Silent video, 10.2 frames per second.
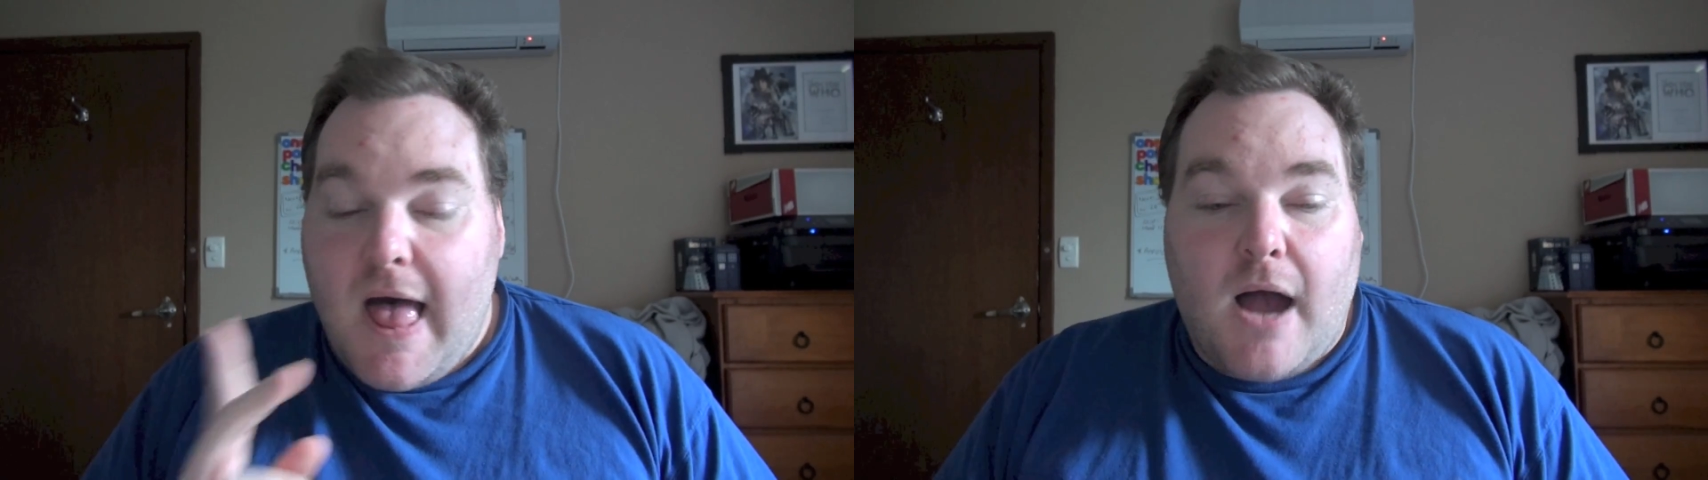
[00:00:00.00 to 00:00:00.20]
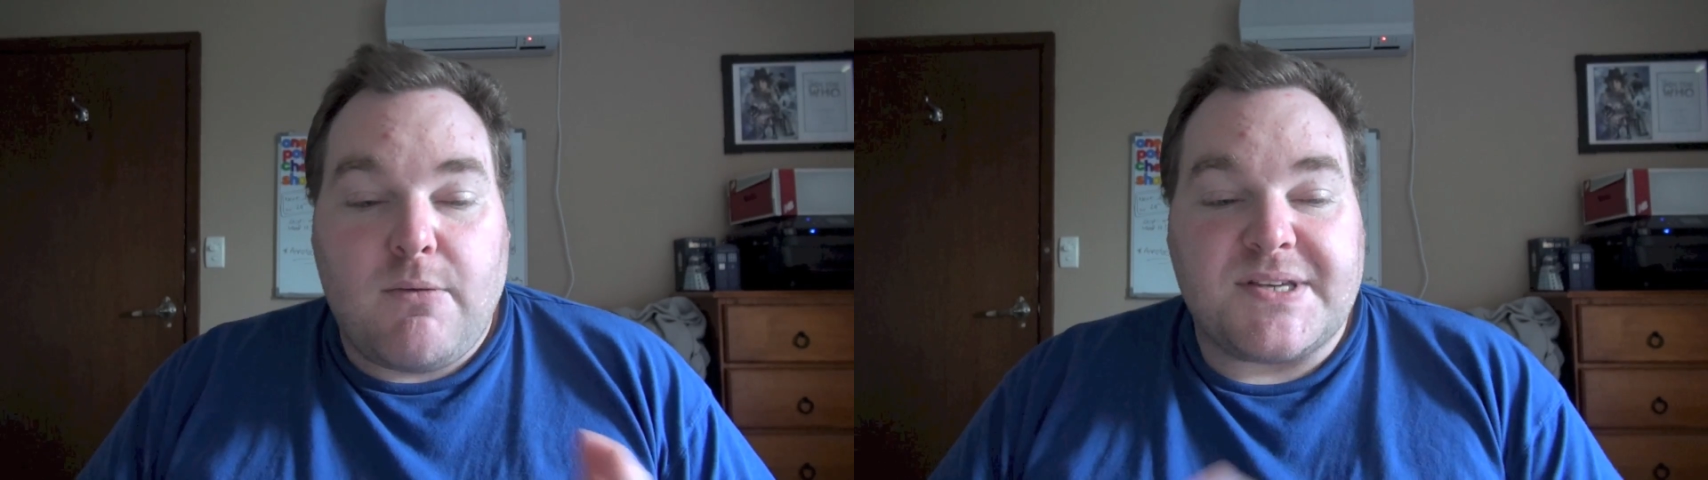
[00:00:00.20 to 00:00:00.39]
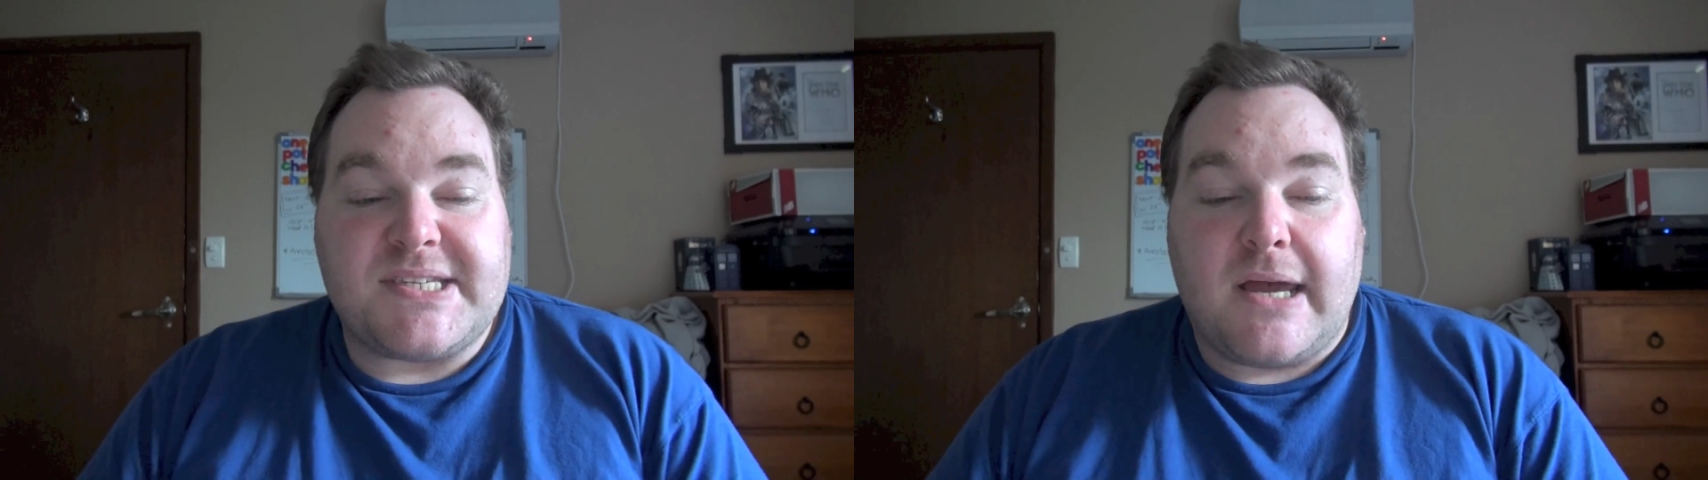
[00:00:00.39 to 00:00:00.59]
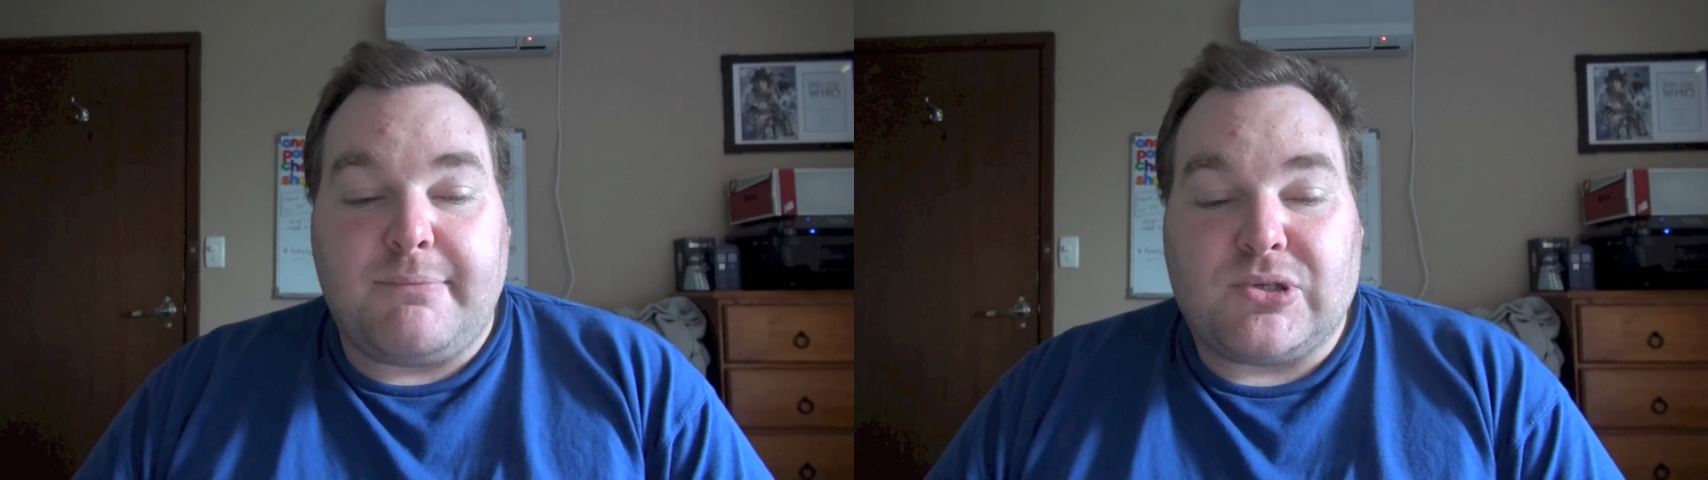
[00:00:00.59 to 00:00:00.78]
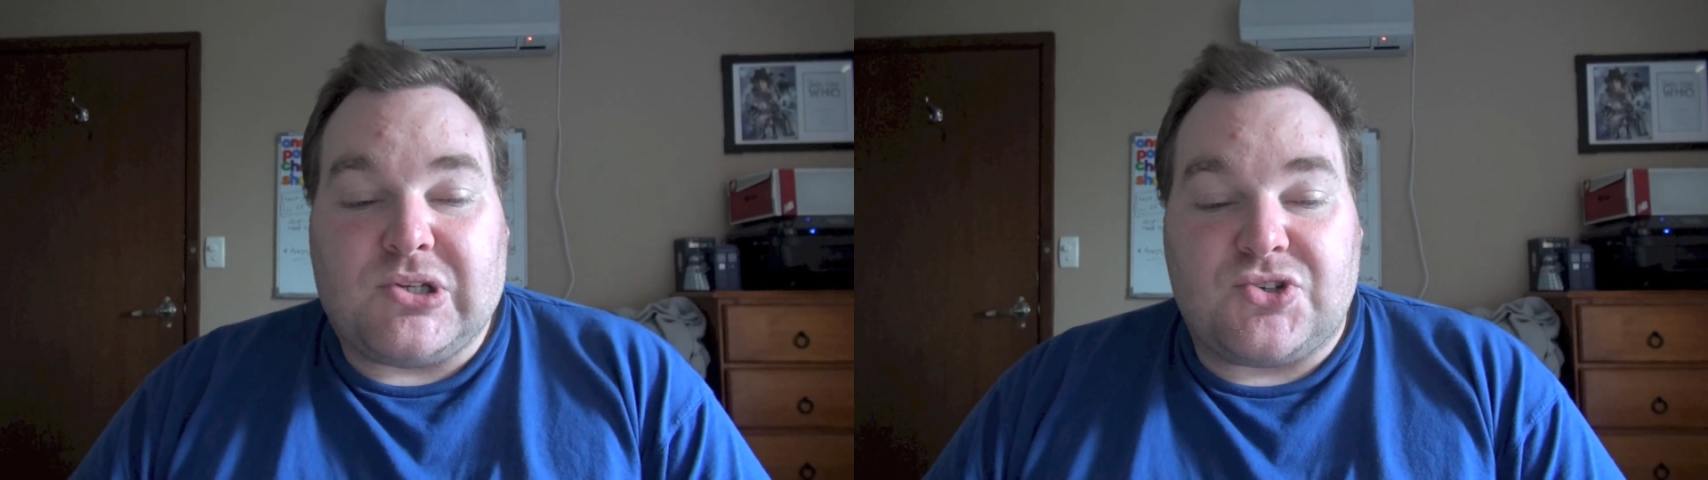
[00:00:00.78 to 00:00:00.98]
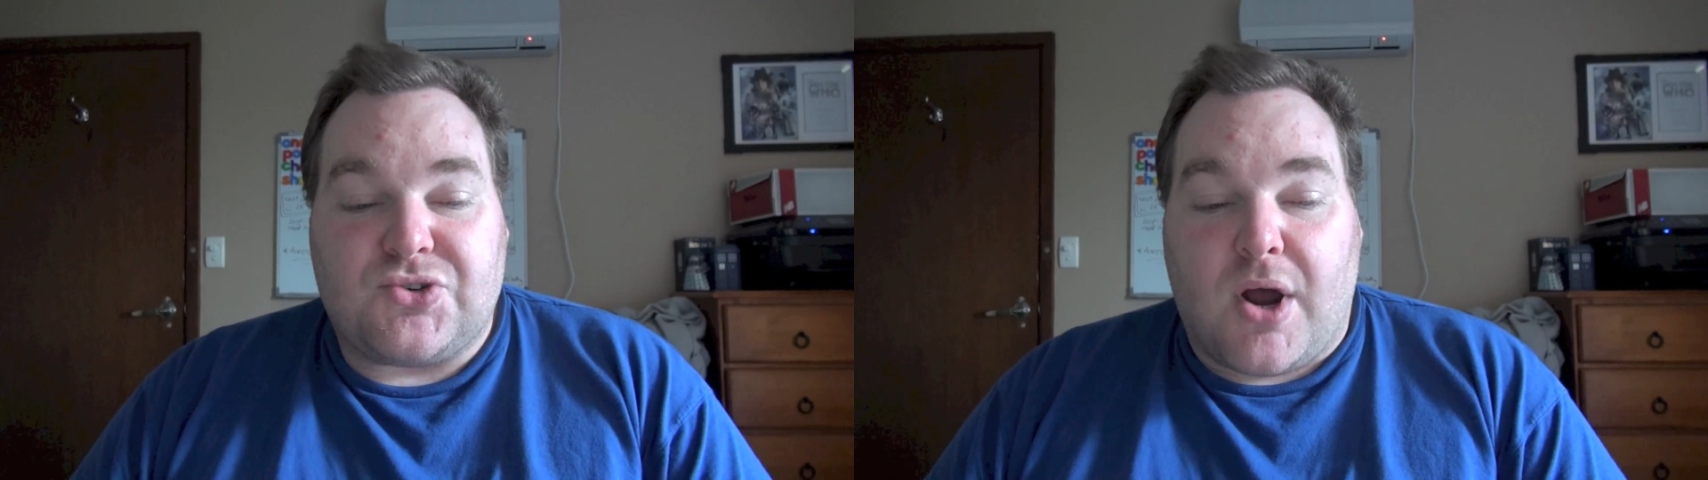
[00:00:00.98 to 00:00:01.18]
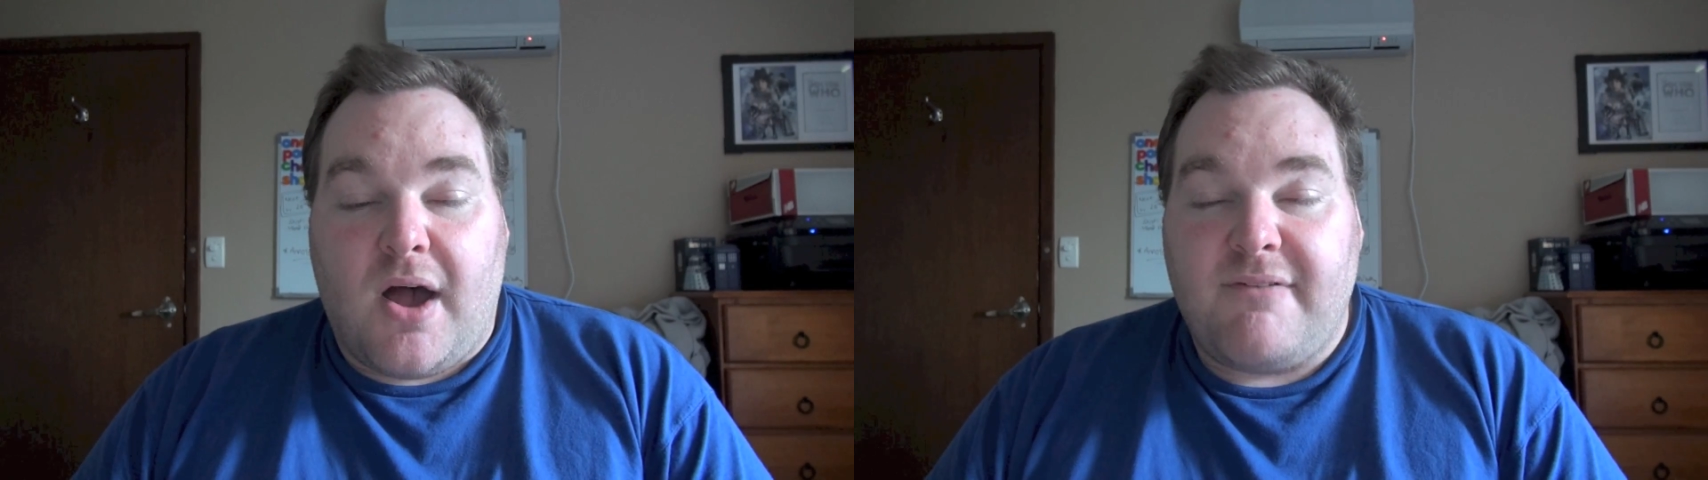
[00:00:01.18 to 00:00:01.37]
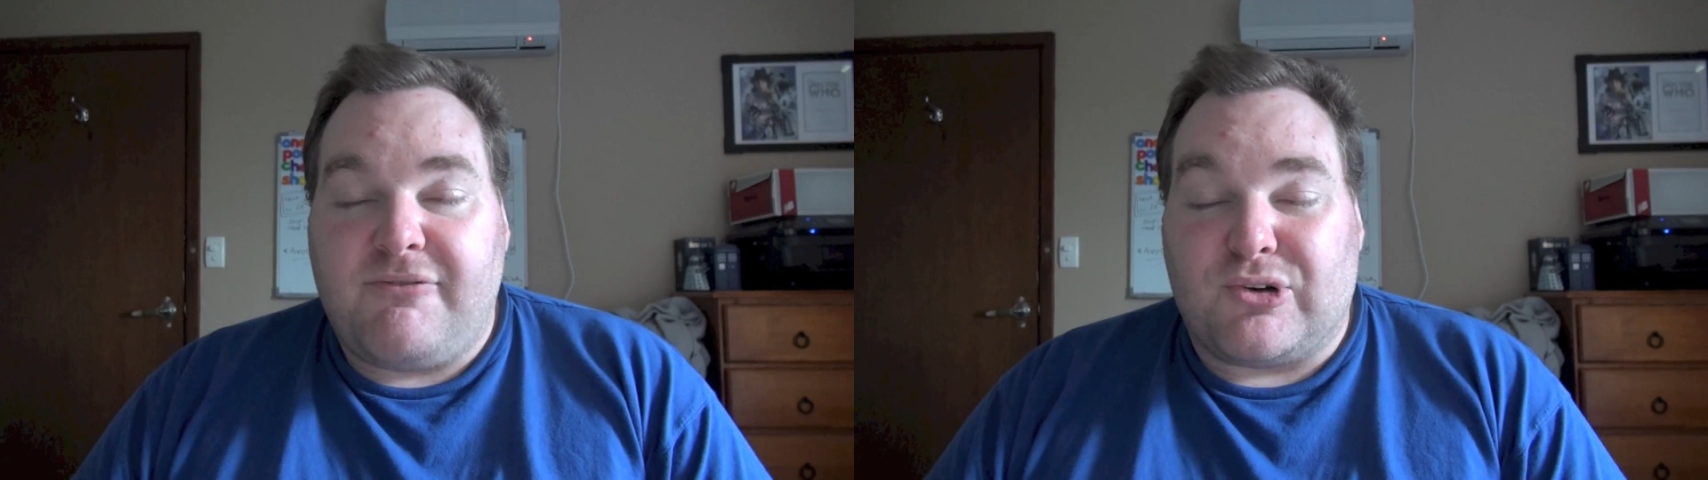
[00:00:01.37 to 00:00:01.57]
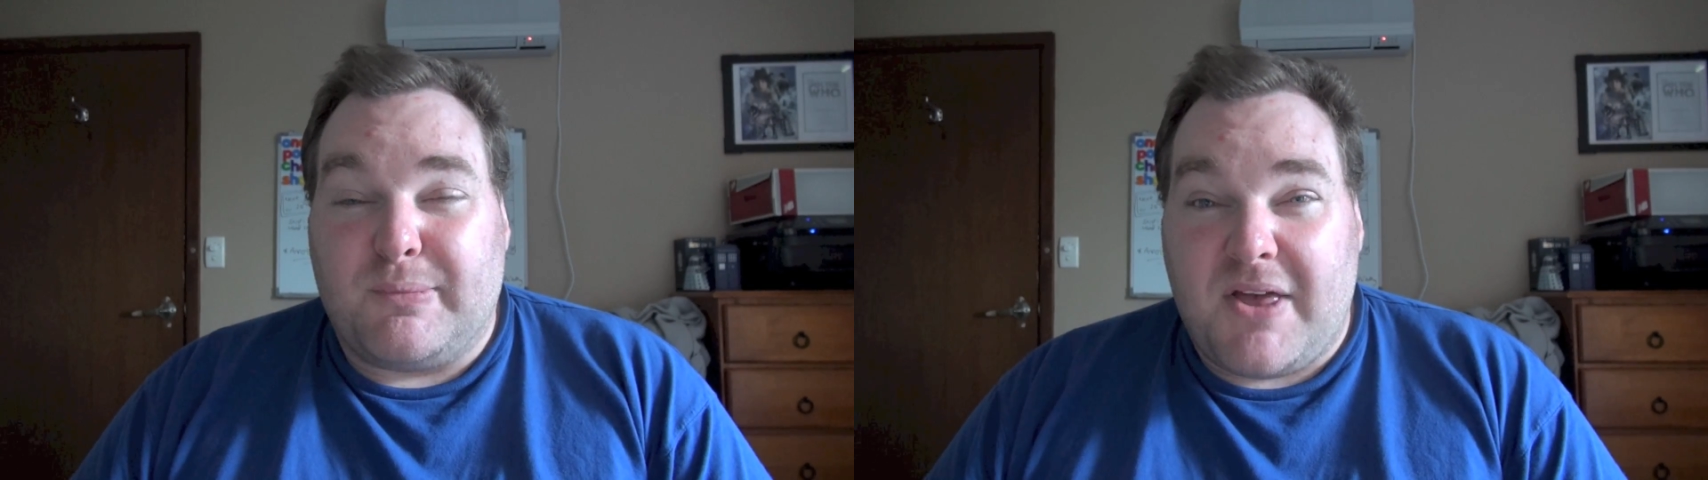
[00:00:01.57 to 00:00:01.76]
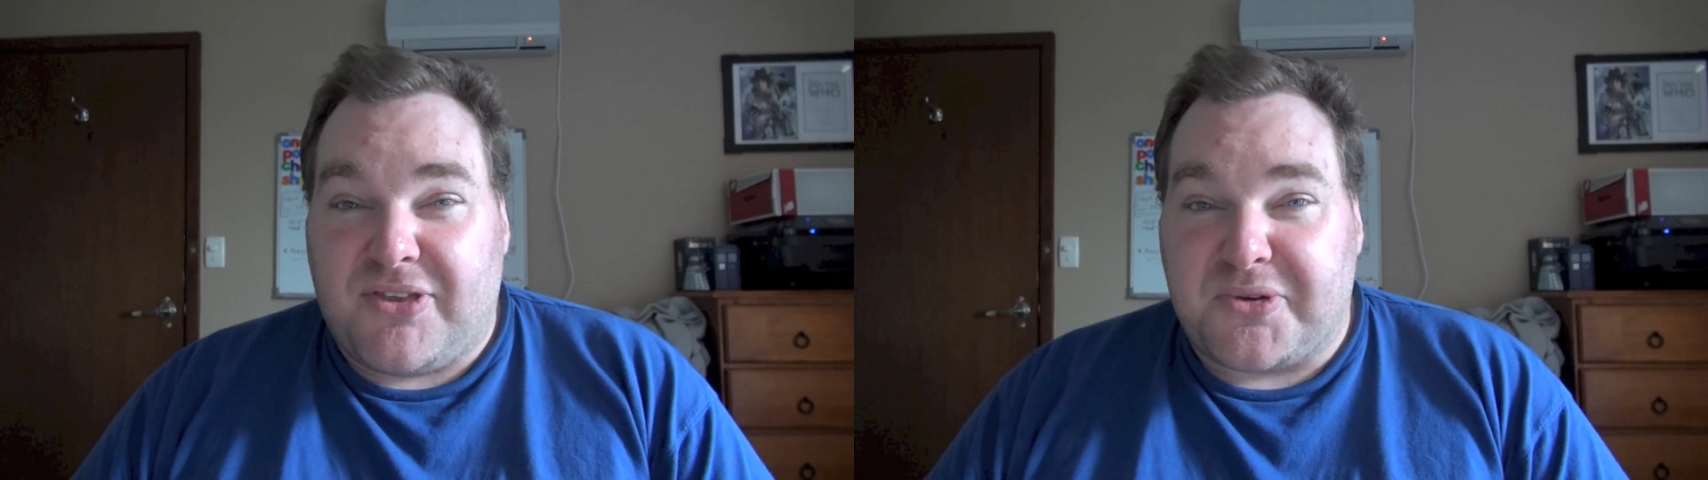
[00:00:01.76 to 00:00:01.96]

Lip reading: I wasn't able to drive for about